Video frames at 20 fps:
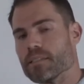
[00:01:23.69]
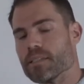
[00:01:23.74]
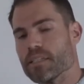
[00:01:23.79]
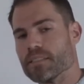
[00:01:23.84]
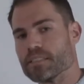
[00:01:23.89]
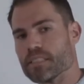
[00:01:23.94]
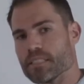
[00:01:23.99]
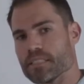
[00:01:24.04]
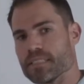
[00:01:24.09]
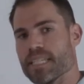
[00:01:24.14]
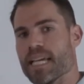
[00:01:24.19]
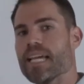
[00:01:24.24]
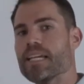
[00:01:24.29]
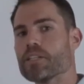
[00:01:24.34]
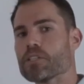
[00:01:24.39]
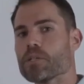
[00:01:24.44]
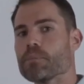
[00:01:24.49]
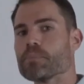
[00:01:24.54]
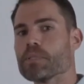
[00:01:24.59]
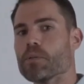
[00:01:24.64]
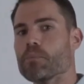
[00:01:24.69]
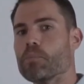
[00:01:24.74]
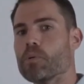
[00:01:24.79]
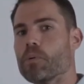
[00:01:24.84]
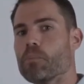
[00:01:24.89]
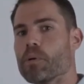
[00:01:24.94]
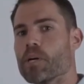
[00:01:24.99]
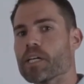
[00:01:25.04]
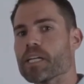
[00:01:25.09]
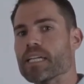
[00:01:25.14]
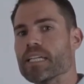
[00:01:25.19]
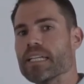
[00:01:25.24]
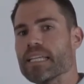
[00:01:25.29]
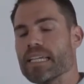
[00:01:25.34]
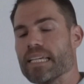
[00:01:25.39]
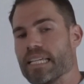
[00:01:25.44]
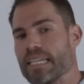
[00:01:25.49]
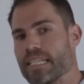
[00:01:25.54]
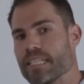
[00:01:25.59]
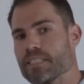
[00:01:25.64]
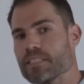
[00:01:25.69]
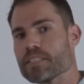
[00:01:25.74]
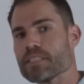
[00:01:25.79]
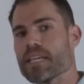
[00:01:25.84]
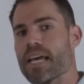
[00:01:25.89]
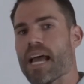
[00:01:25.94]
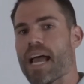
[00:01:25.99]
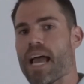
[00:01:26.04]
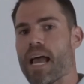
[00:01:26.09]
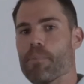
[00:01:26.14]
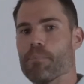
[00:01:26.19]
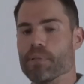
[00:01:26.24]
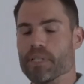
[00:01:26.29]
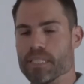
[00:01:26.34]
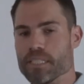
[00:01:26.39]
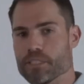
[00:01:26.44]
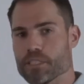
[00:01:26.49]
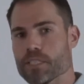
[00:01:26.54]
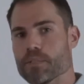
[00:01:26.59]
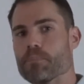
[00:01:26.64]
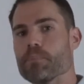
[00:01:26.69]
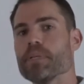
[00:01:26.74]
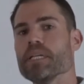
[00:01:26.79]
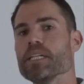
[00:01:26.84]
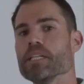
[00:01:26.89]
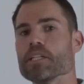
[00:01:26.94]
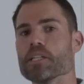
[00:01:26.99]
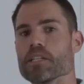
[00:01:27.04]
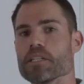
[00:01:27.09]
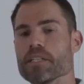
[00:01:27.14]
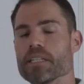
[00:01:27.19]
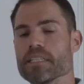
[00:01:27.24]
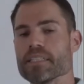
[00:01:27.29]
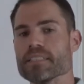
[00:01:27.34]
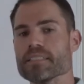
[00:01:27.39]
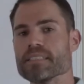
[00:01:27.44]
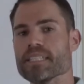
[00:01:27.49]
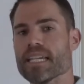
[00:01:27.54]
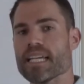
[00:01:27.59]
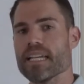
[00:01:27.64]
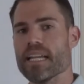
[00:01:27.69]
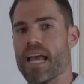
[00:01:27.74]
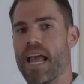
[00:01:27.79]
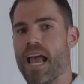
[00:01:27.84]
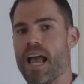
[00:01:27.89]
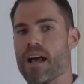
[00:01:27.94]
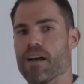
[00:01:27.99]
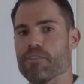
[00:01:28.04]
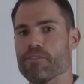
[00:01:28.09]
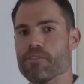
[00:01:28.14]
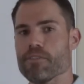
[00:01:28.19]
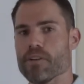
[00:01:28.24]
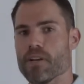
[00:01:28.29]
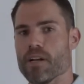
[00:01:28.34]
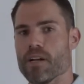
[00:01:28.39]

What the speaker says: a sustained crypto bull market is to happen, is to appear in the second half